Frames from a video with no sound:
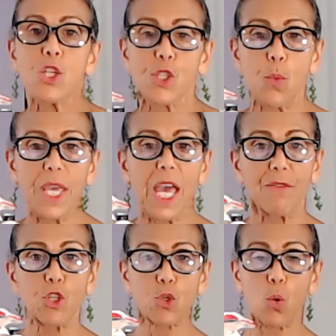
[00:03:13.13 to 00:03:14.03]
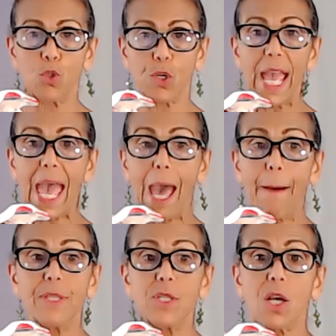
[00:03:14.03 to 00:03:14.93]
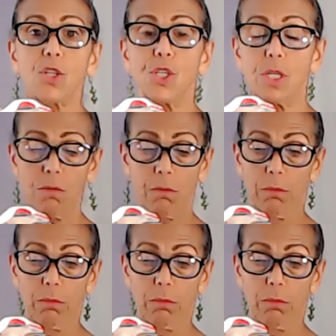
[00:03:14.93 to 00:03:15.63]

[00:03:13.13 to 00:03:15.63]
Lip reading: So we have shoulder abduction.